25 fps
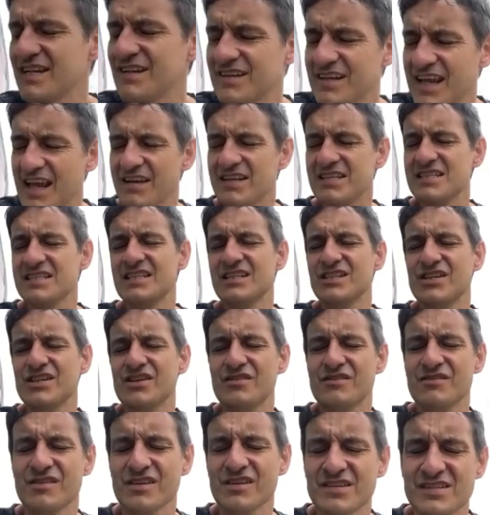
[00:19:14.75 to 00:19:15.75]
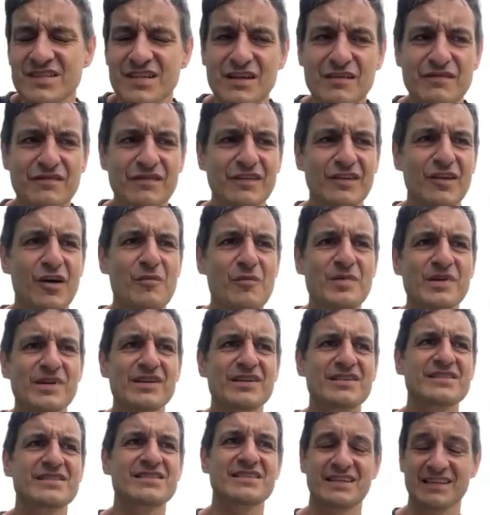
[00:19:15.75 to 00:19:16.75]
guessing yourself a lot,
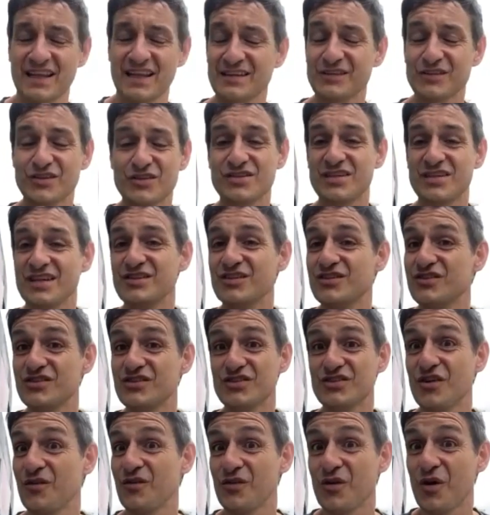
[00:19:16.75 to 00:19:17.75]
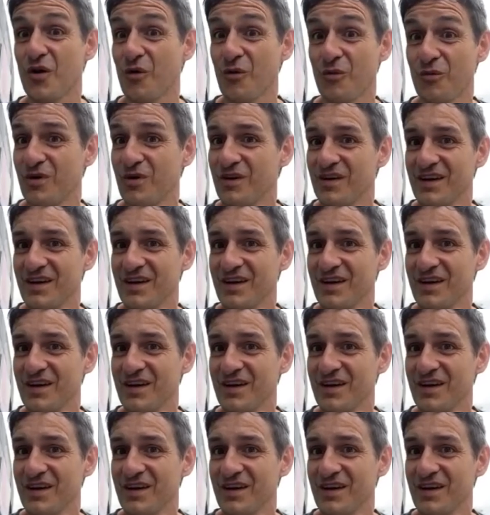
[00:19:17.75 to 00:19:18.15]
because, like you said, you just don't know